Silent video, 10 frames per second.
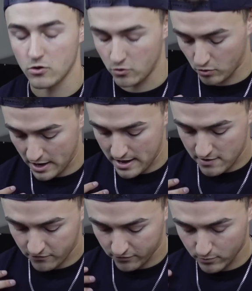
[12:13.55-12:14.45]
Gray
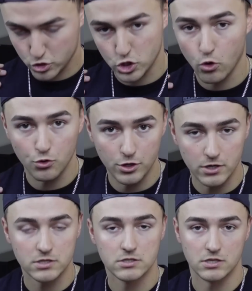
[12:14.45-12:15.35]
from
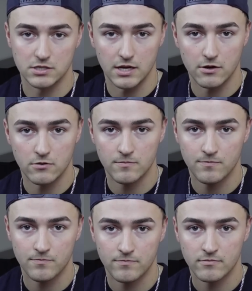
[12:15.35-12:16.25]
shoulder to toe,
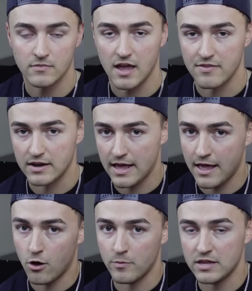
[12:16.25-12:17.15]
and then a
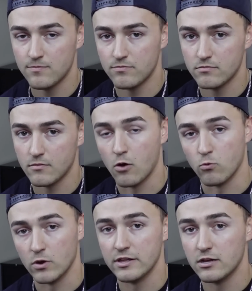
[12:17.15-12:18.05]
helmet, a
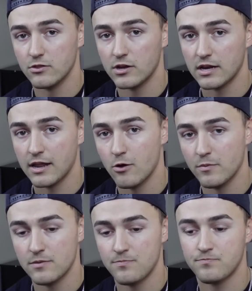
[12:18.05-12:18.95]
really good looking
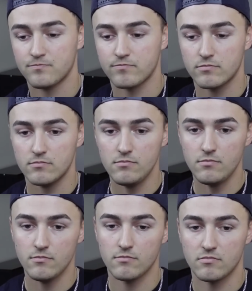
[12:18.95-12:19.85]
helmet
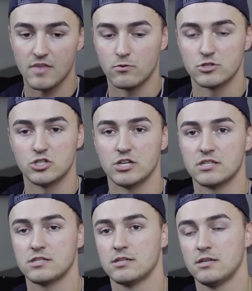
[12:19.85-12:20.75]
that was just